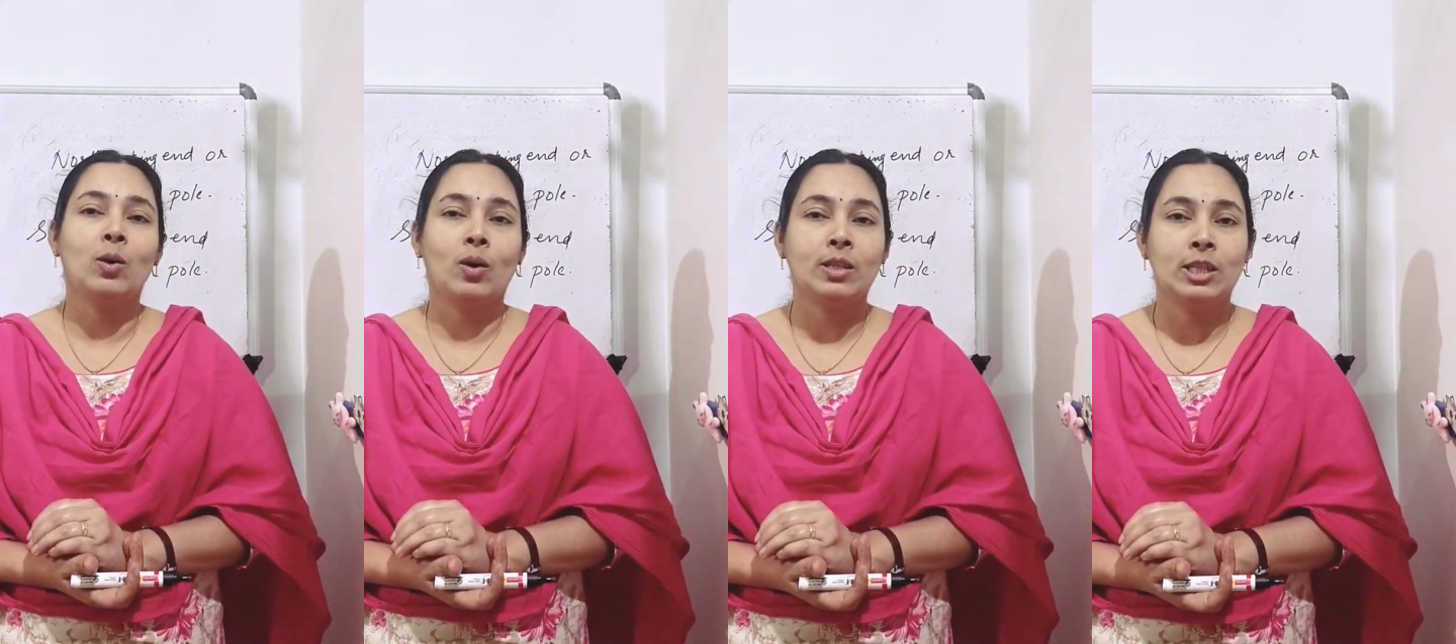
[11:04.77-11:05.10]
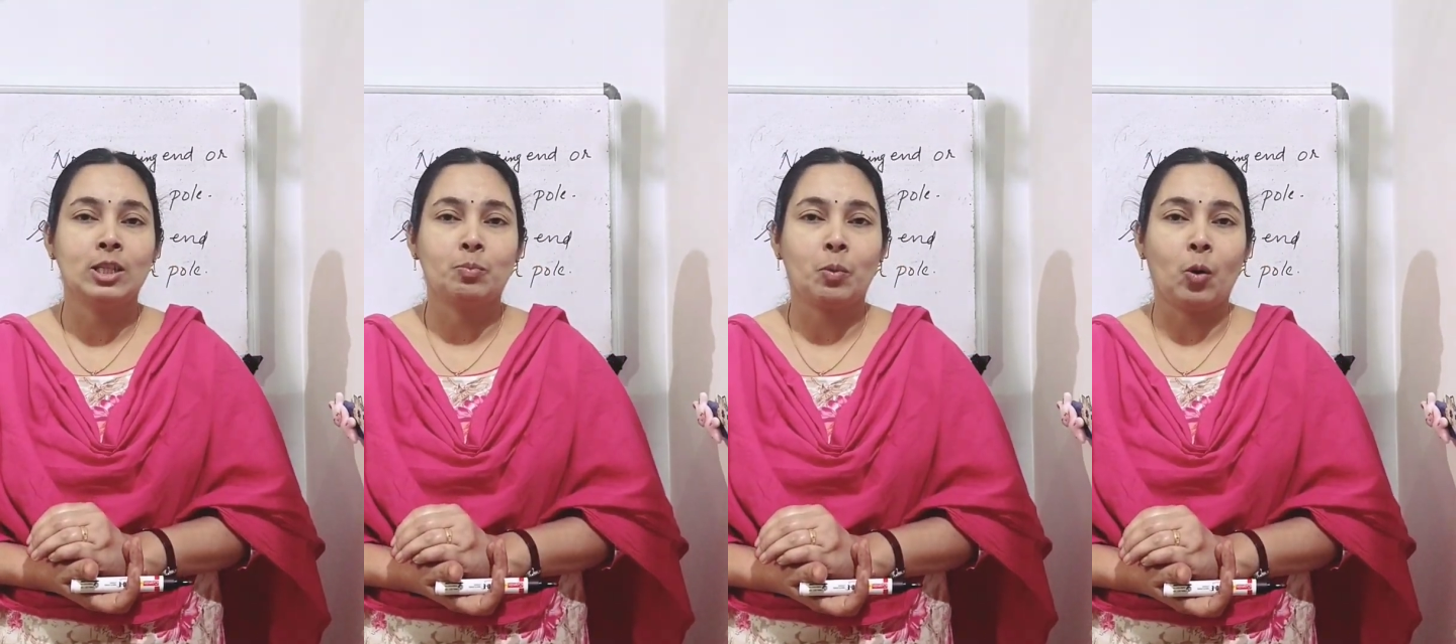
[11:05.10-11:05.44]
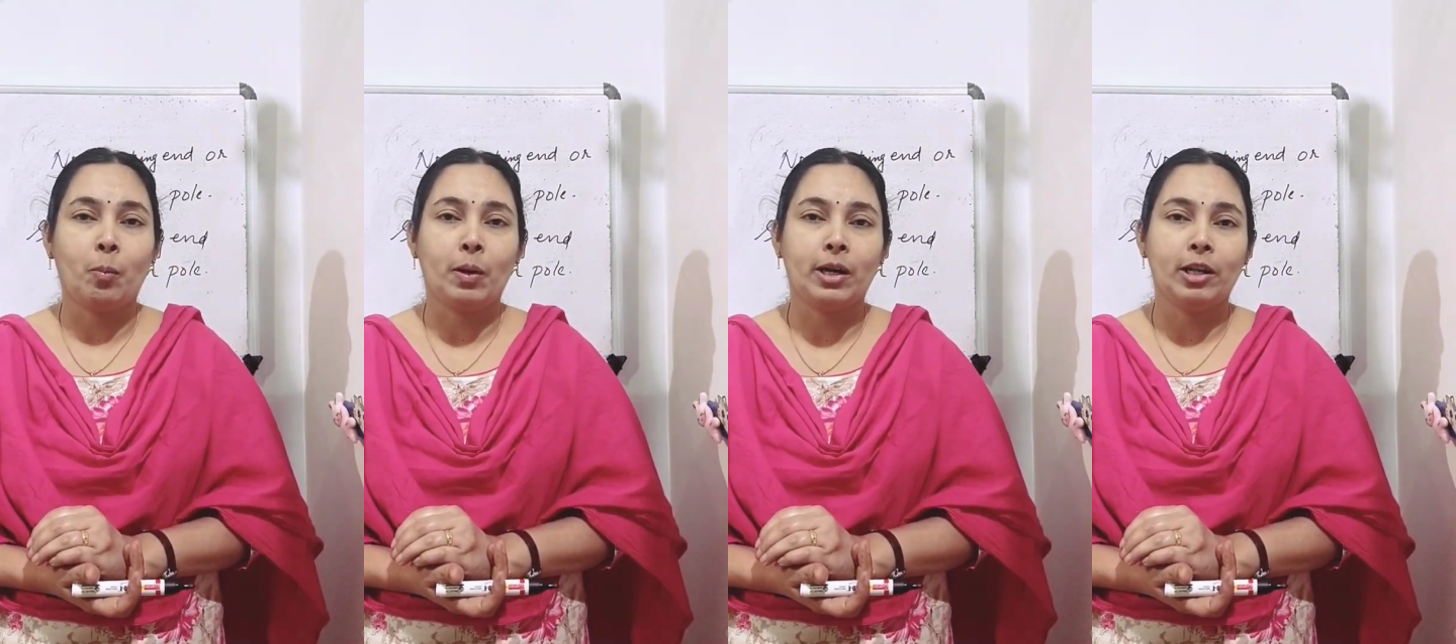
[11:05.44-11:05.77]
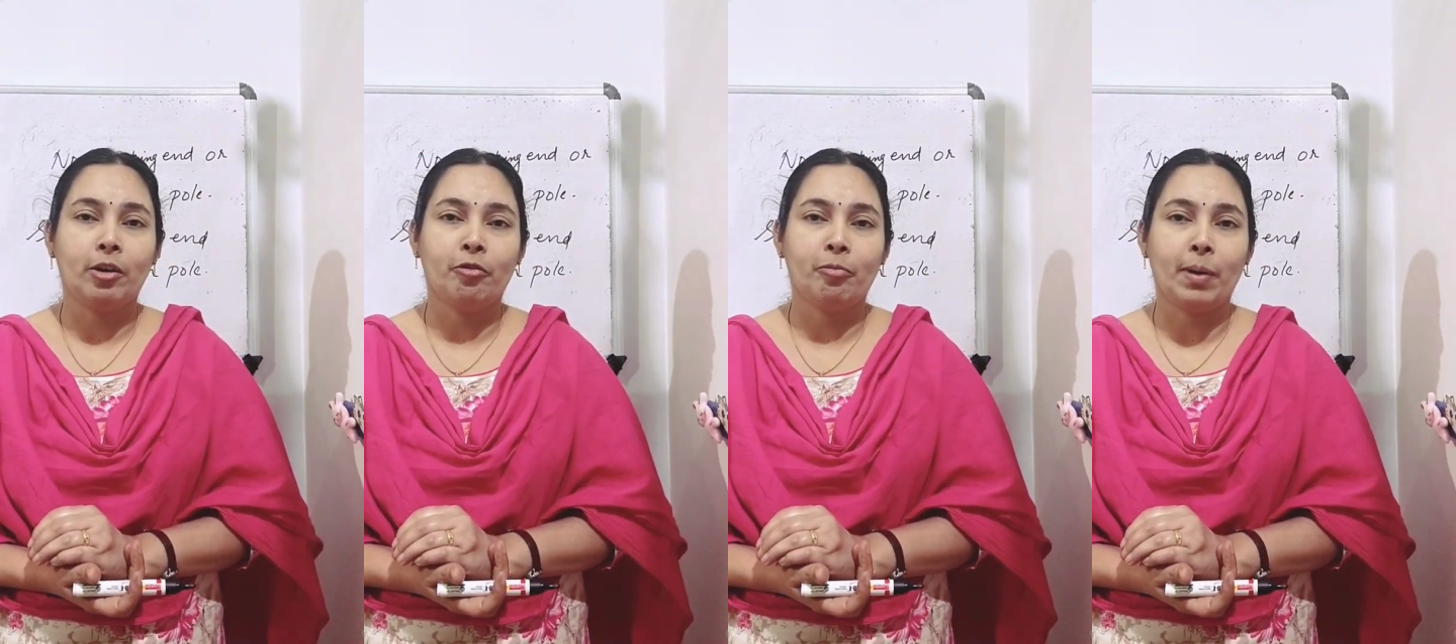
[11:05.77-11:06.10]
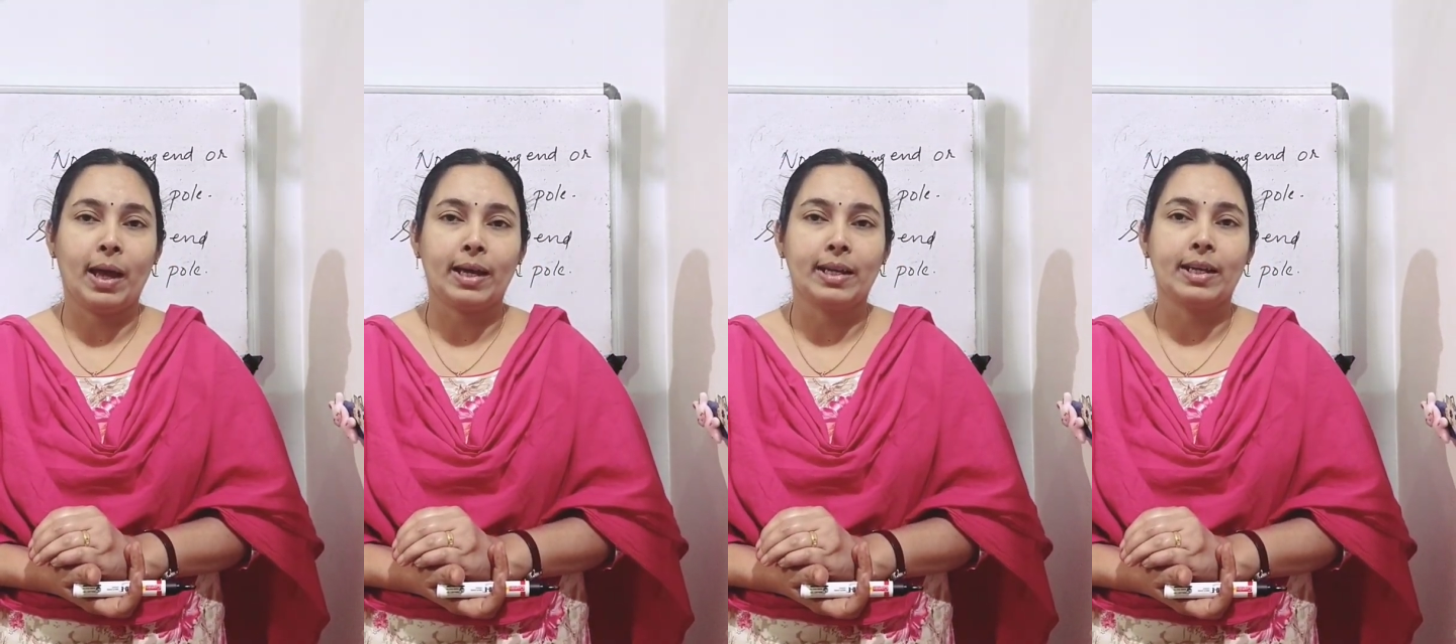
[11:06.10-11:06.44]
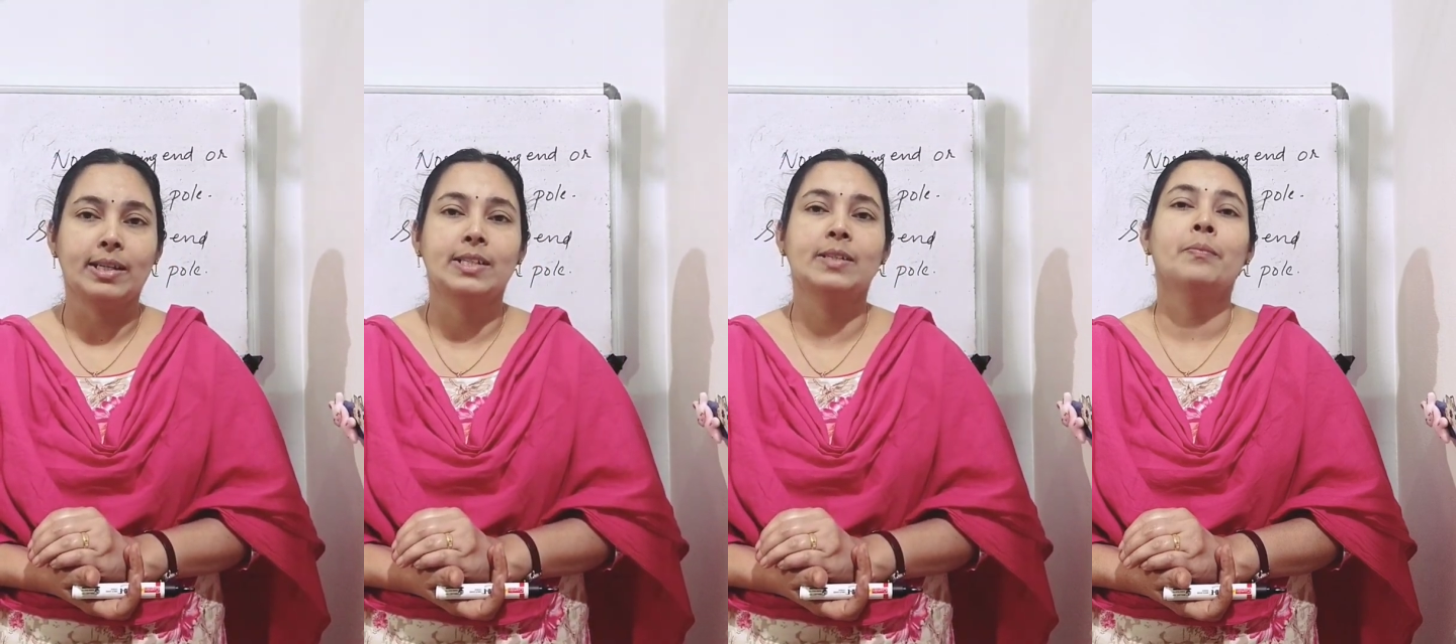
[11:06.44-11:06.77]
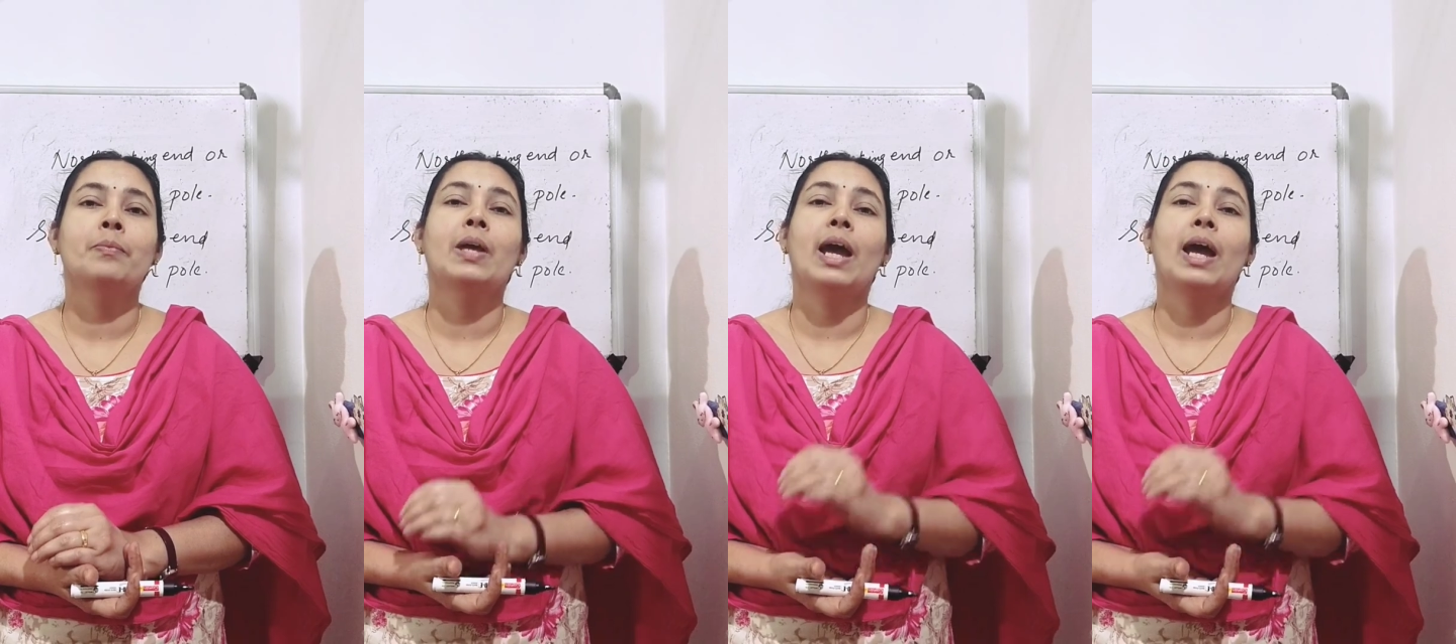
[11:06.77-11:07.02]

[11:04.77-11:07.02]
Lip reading: on this property of magnet,